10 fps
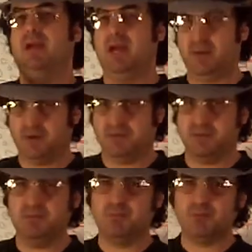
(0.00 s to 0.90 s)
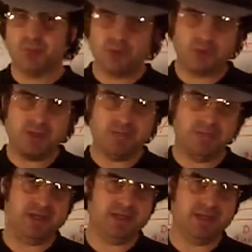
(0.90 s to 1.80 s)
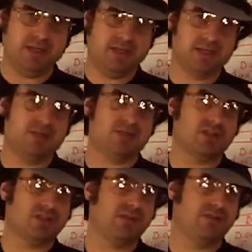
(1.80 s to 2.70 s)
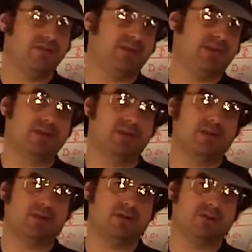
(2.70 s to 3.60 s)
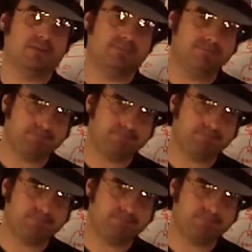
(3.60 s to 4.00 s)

However, the more we emit, there's another effect that occurs,